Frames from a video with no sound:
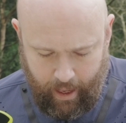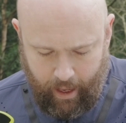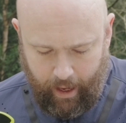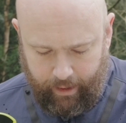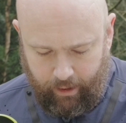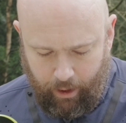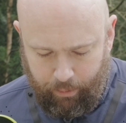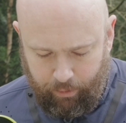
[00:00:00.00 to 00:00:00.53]

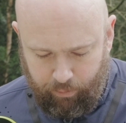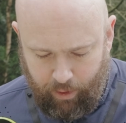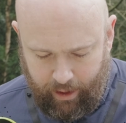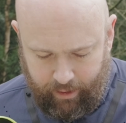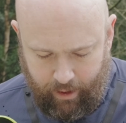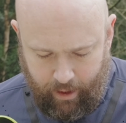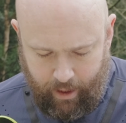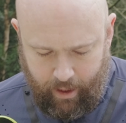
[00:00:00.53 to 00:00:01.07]
And I would
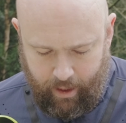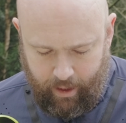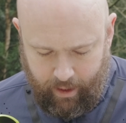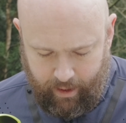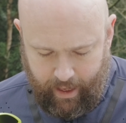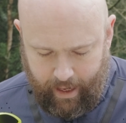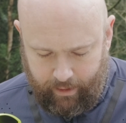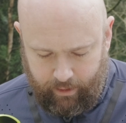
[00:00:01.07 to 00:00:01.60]
run
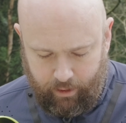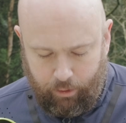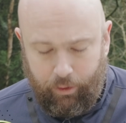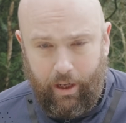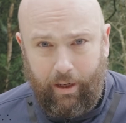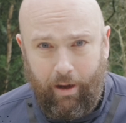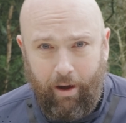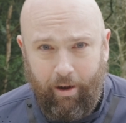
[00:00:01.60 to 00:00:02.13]
that
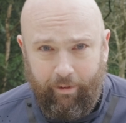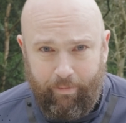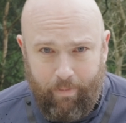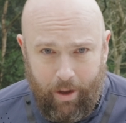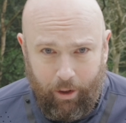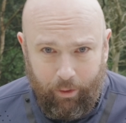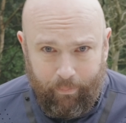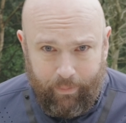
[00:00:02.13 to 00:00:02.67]

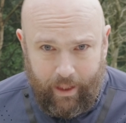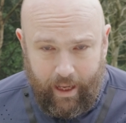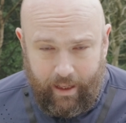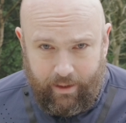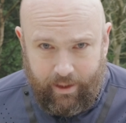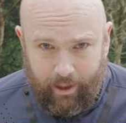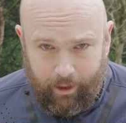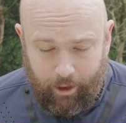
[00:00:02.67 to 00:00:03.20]
3.5mm
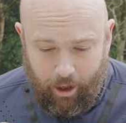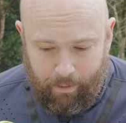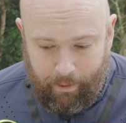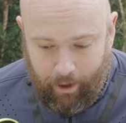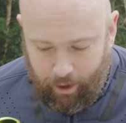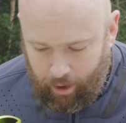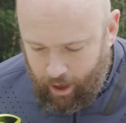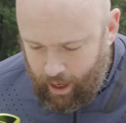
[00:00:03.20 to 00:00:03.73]
into the
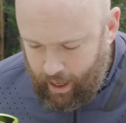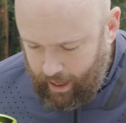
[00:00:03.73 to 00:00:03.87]
GoPro.